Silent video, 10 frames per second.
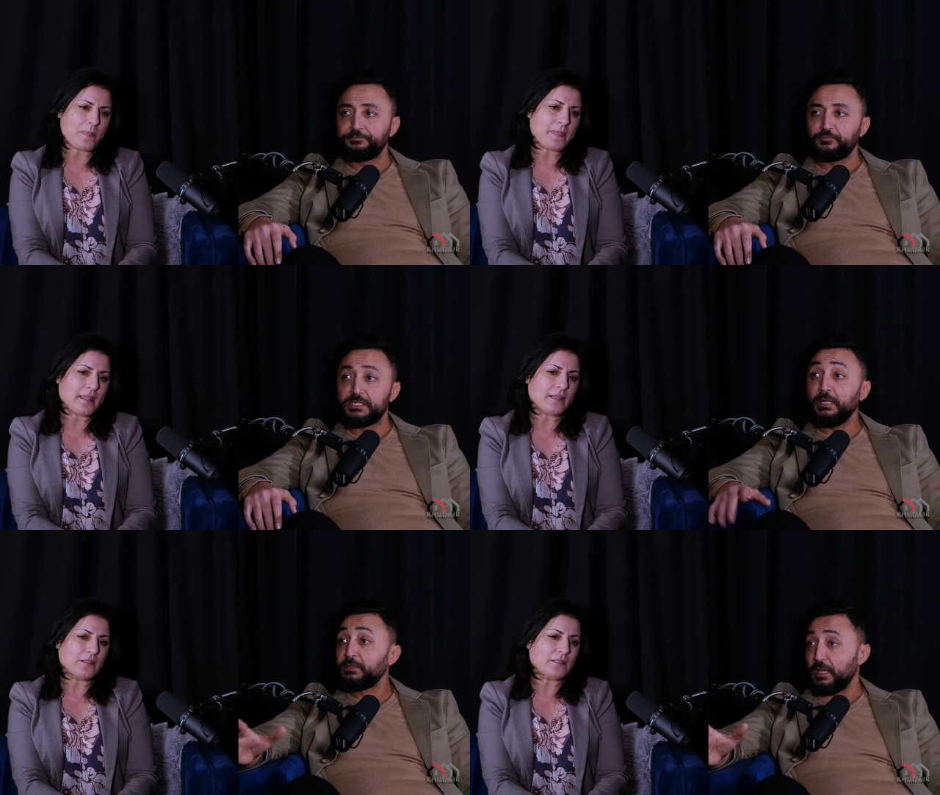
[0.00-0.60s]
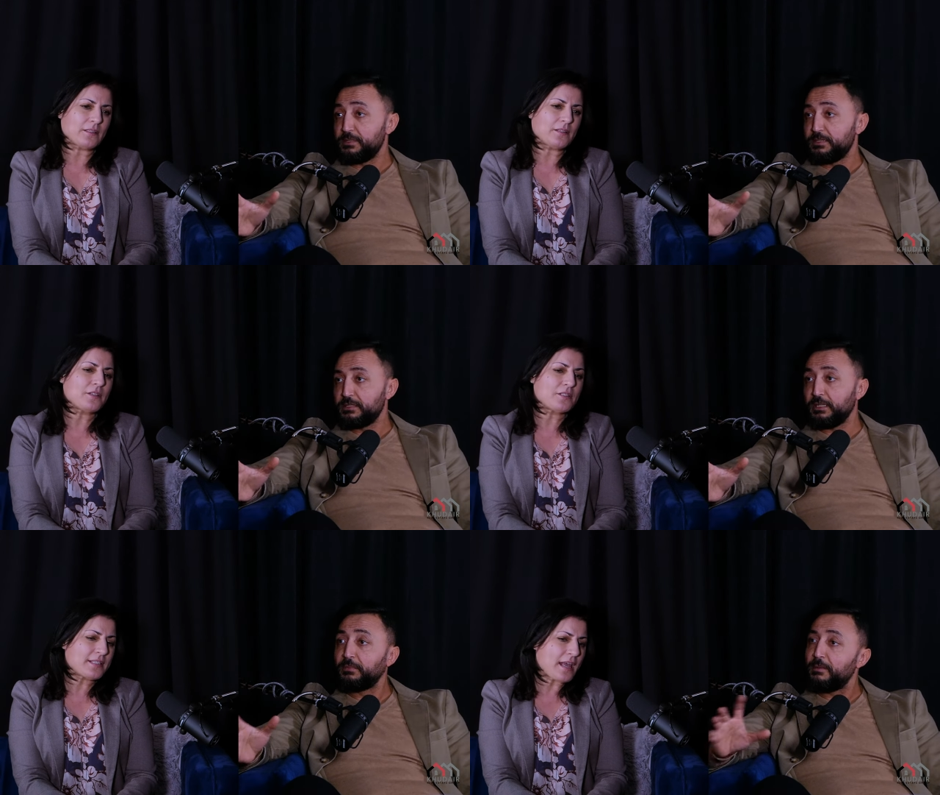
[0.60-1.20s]
Speaker 1: sometimes,
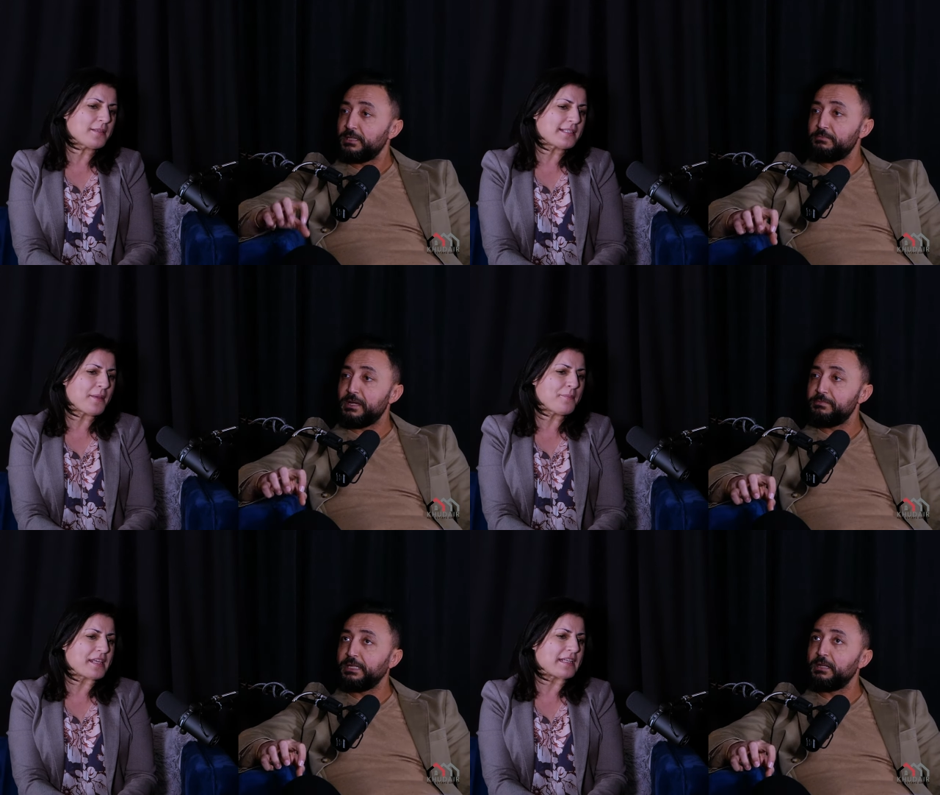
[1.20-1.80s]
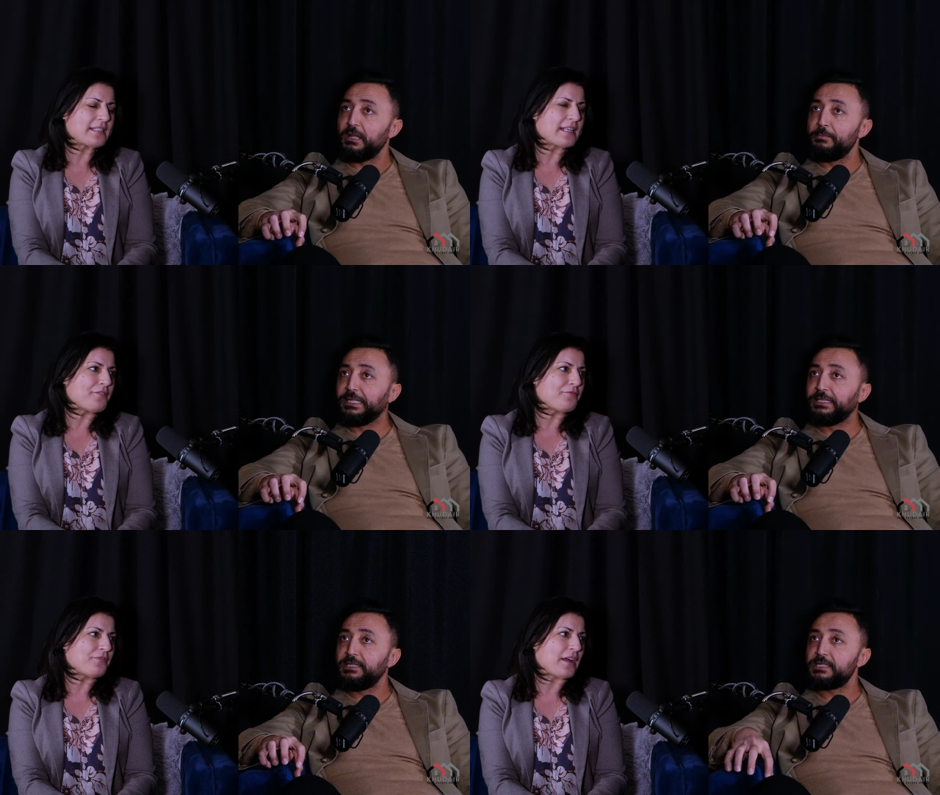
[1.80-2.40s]
sometimes it might be an
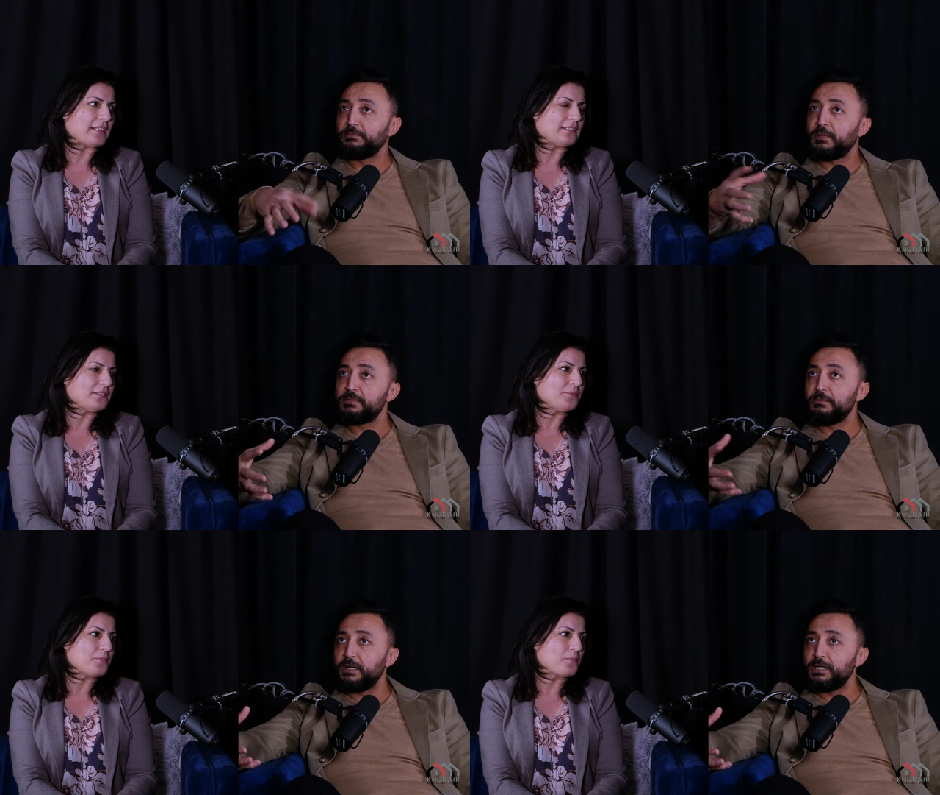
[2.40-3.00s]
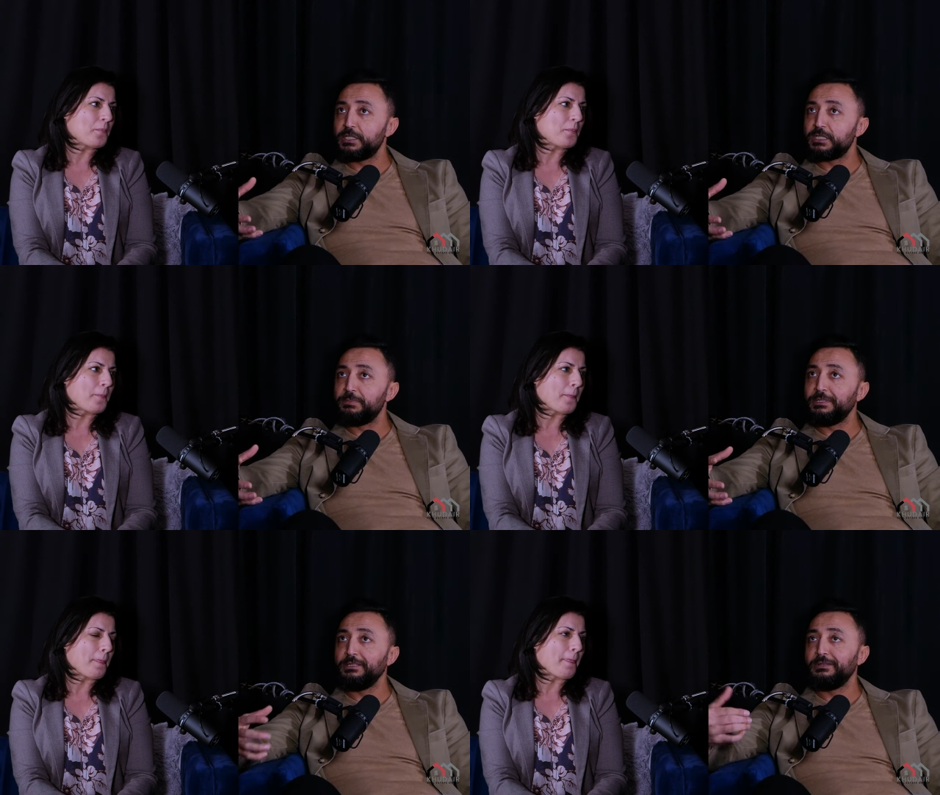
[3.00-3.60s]
ability. Sometimes it might just
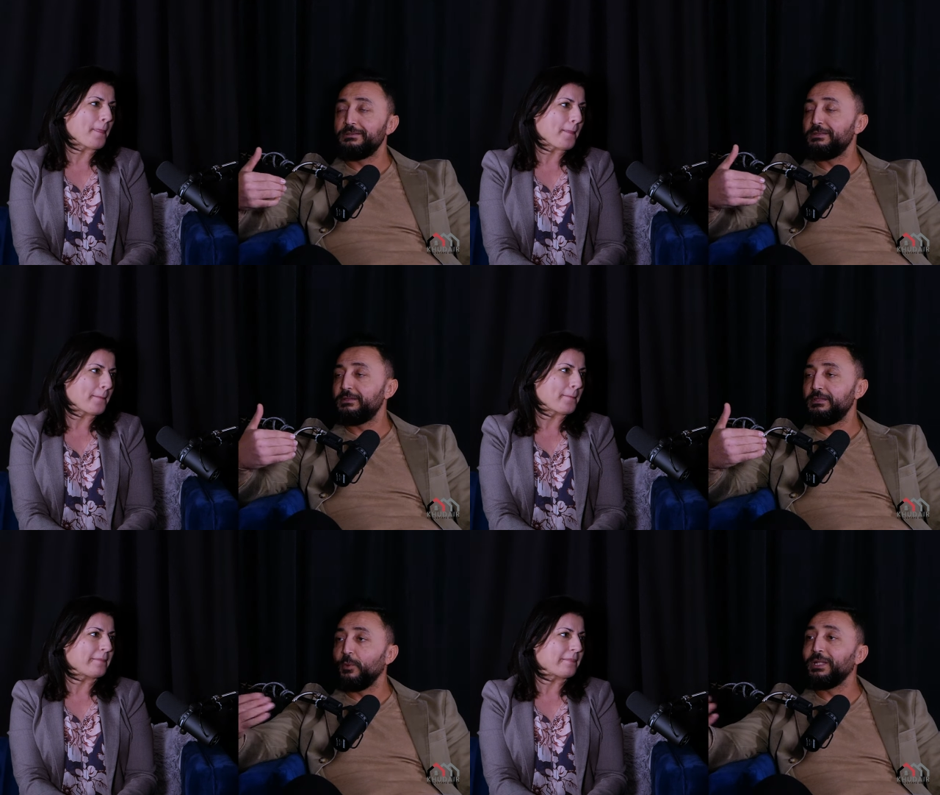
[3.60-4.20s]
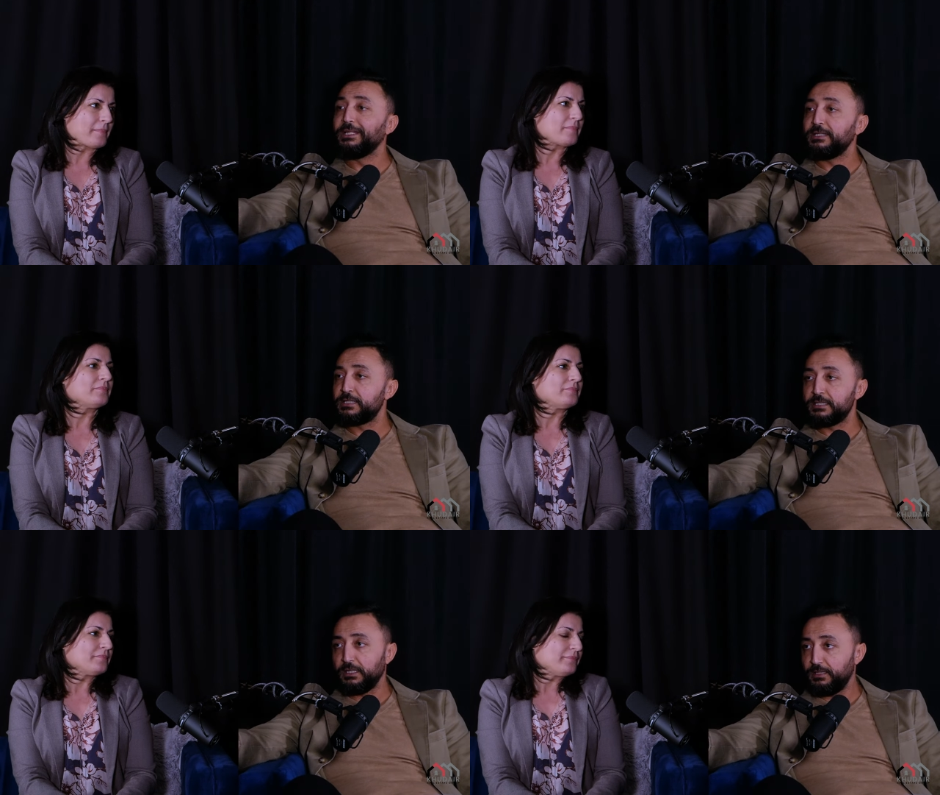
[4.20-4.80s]
be the
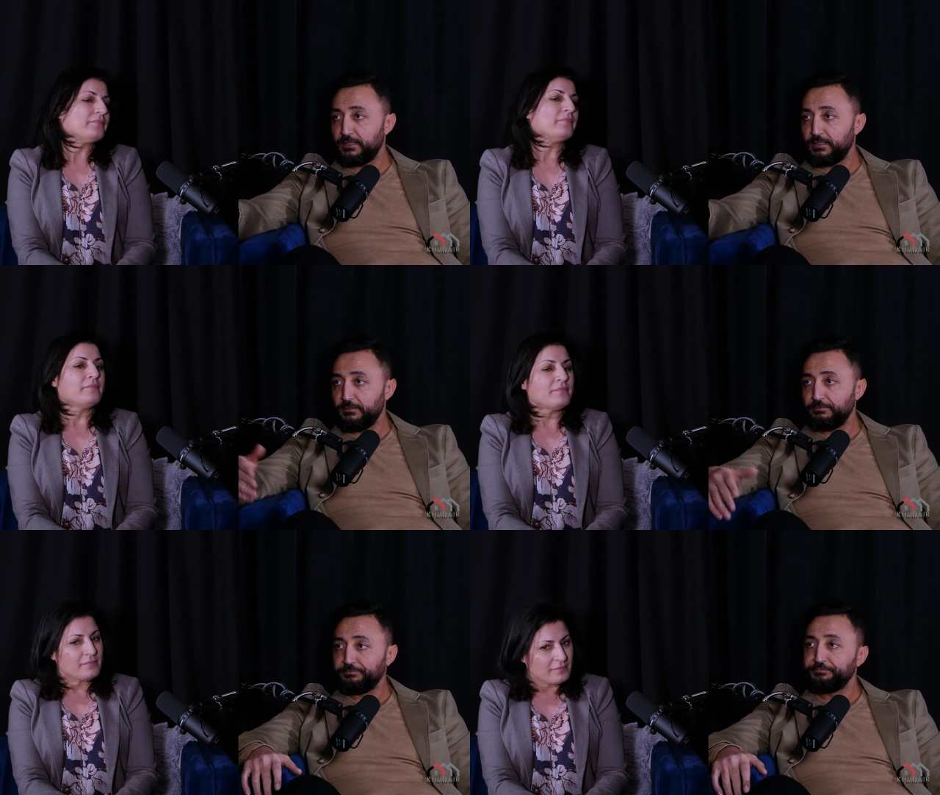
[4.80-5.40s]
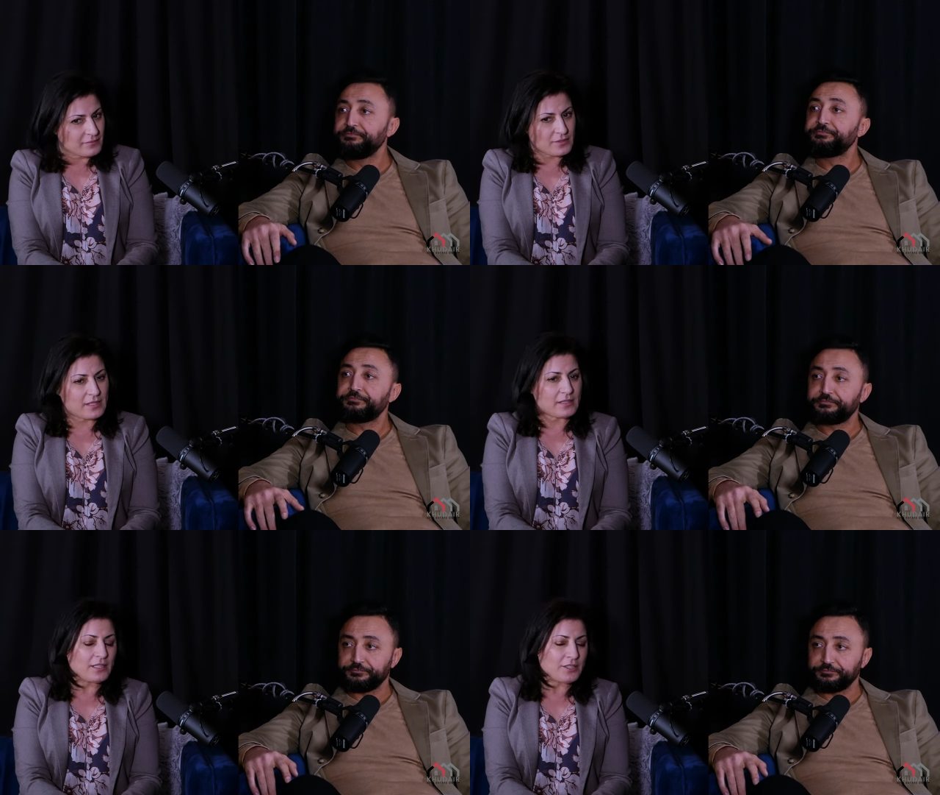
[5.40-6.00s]
willingness is not there.
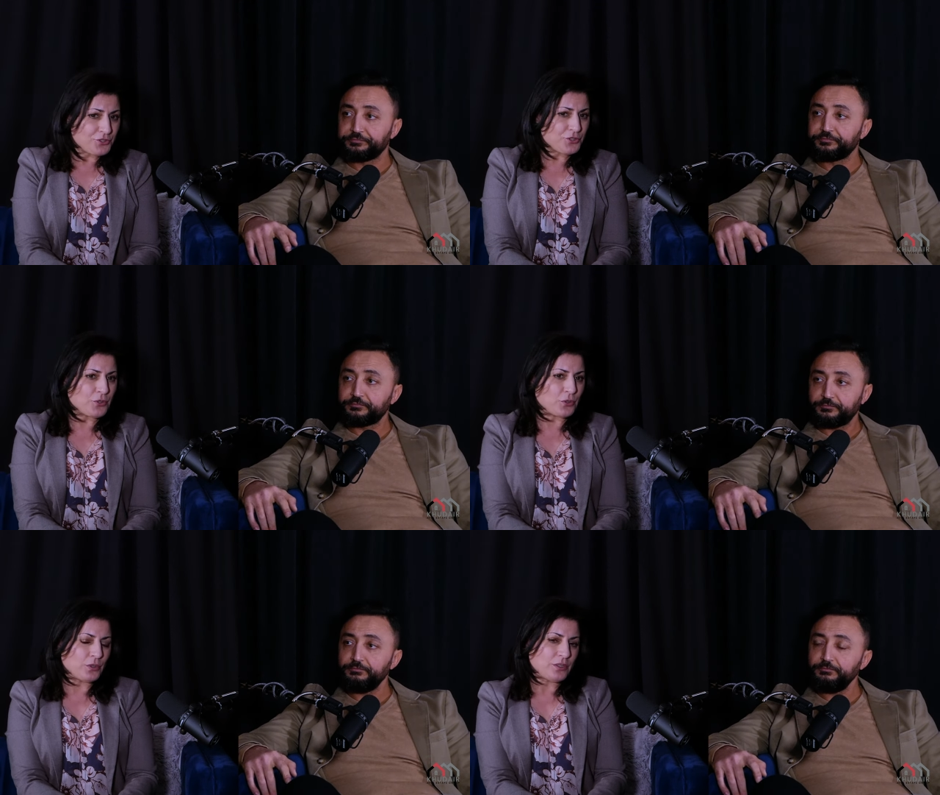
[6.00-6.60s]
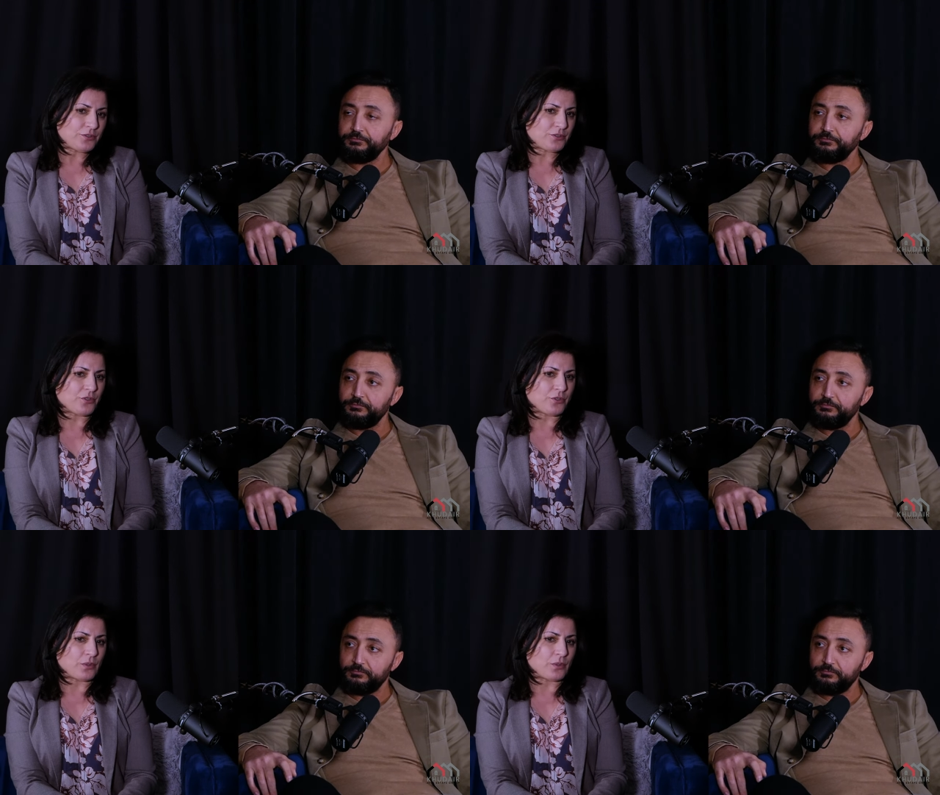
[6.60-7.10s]
Speaker 2: Uh, true, true.